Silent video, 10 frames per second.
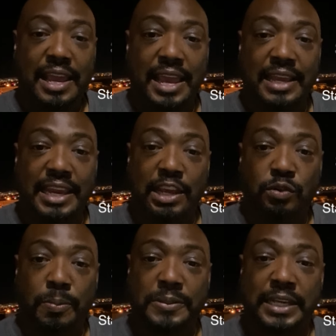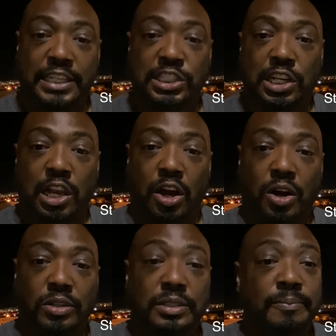an equal protection
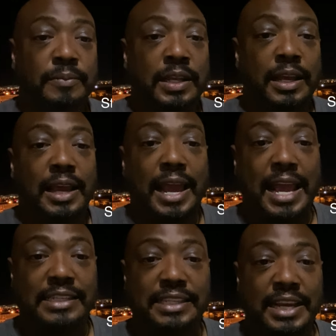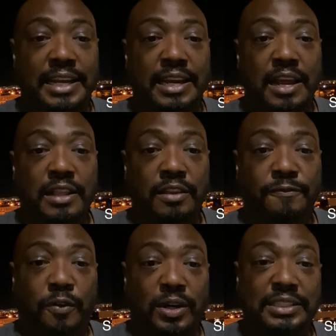clause, as in the
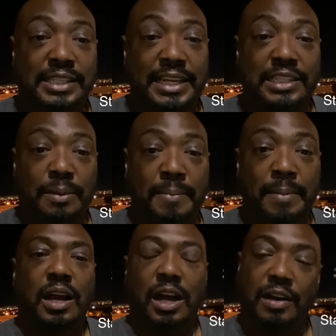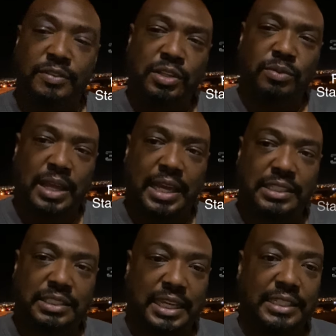14th Amendment of the
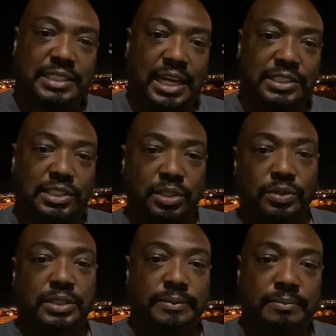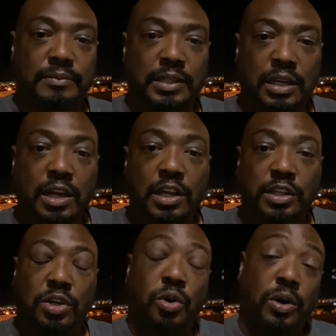United States Constitution.
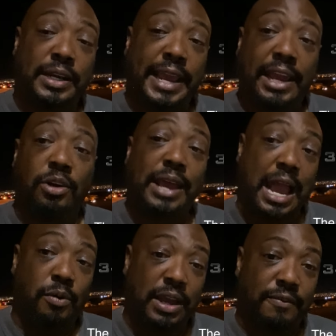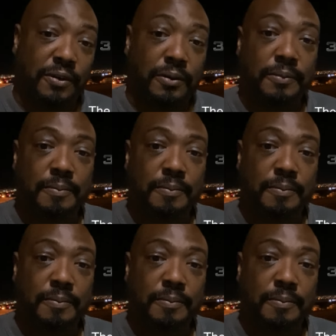The court held, however,